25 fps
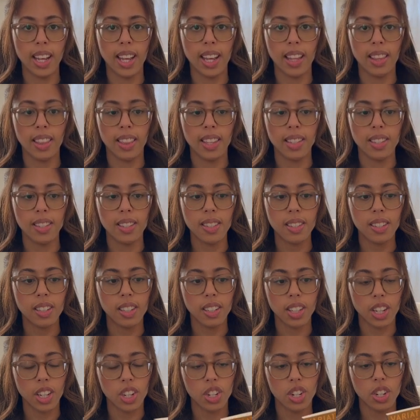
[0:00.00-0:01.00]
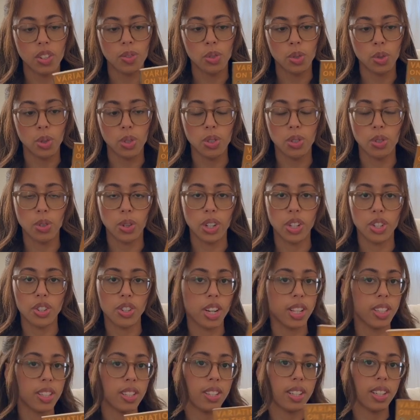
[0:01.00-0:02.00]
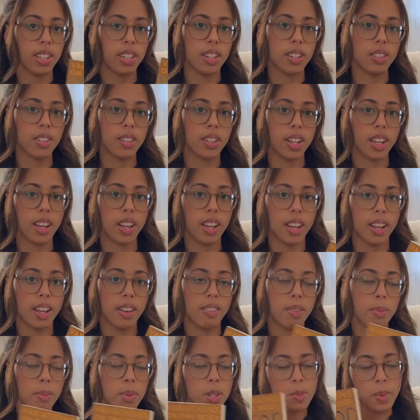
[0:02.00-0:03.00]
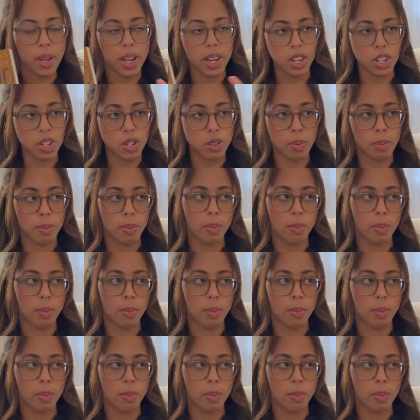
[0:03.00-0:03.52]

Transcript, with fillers: and this is a collection of short stories translated uh, from the Spanish